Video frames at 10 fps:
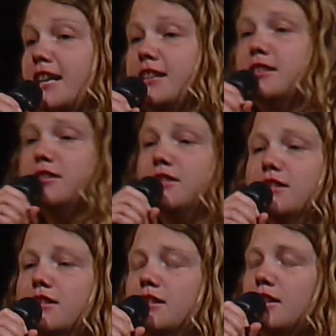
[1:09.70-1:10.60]

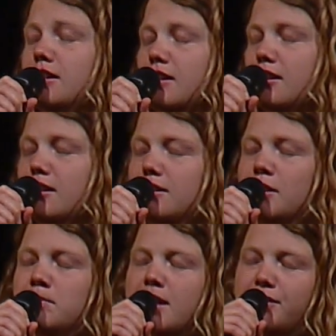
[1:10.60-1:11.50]
days,
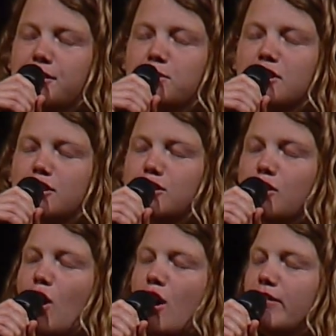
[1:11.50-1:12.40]
the myths were the
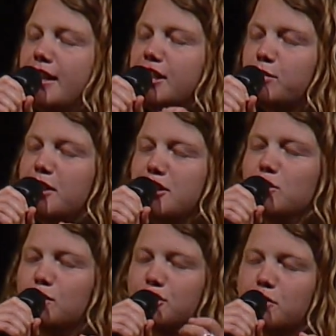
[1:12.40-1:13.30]
stories we
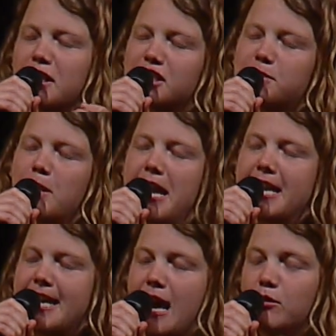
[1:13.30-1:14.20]
used to
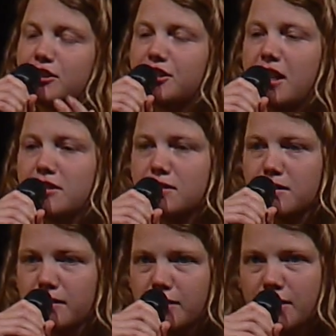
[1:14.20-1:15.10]
explain
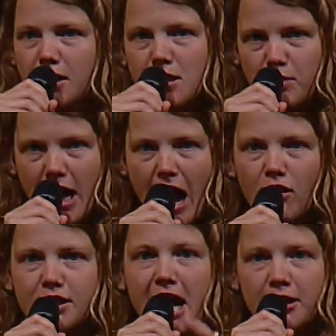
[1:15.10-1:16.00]
ourselves. But
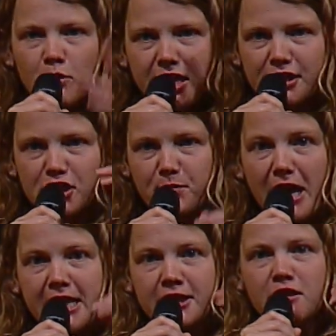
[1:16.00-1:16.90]
how can we
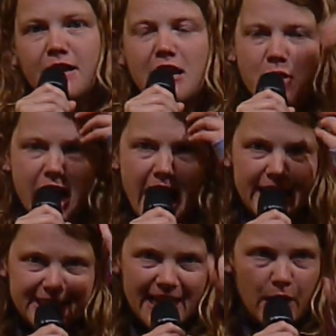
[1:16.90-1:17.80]
explain the way we
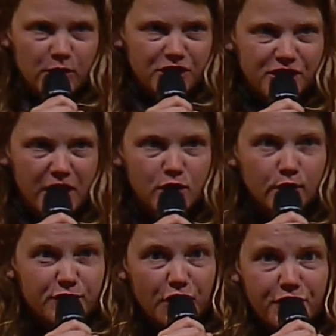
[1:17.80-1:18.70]
hate
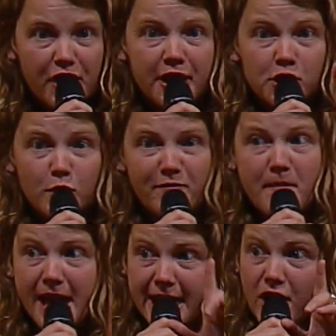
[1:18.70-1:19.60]
ourselves, the things we've
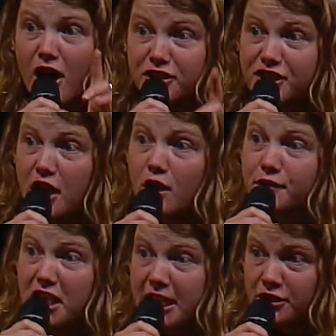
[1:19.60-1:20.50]
made
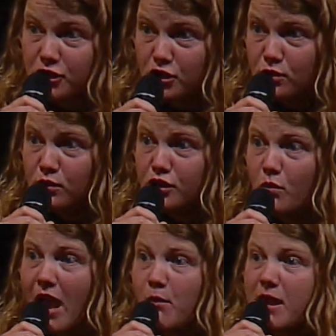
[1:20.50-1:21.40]
ourselves into,
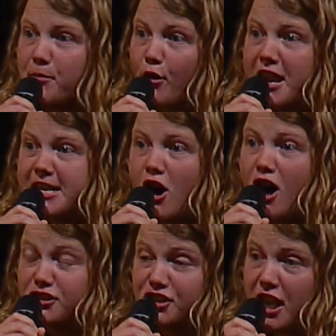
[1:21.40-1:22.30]
the way we break
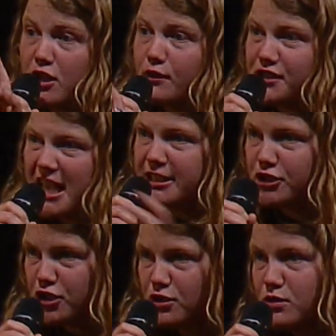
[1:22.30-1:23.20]
ourselves
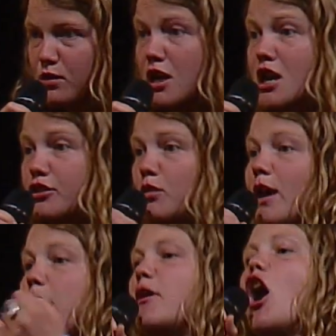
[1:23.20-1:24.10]
into, the
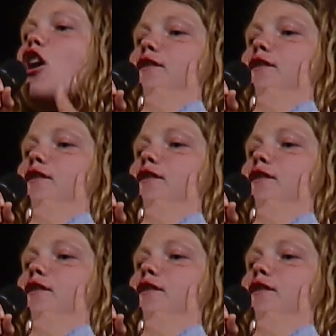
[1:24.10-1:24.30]
way we